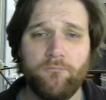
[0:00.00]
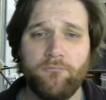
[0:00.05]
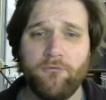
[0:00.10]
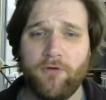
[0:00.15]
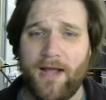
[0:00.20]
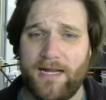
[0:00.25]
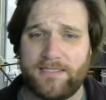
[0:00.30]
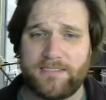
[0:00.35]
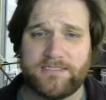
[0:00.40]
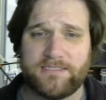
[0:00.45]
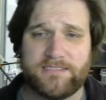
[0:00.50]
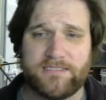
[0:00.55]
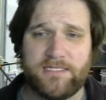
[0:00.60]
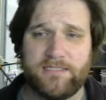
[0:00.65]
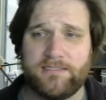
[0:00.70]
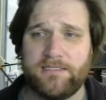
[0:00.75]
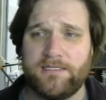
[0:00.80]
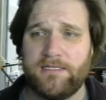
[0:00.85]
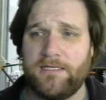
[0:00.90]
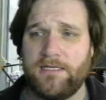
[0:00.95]
practice
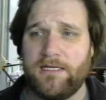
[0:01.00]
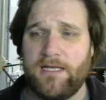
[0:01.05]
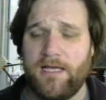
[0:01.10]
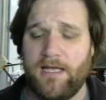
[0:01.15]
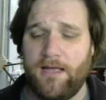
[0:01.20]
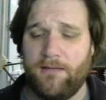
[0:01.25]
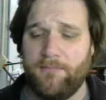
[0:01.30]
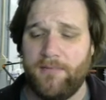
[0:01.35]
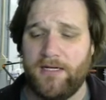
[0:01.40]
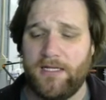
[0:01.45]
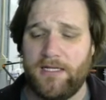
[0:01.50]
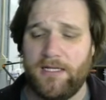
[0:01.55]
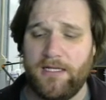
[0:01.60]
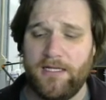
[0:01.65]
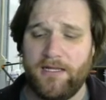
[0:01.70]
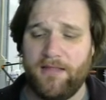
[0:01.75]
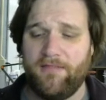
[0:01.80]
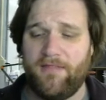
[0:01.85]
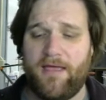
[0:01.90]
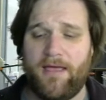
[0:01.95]
it. I'm going to
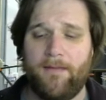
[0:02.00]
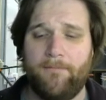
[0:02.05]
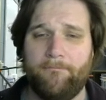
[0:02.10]
click that.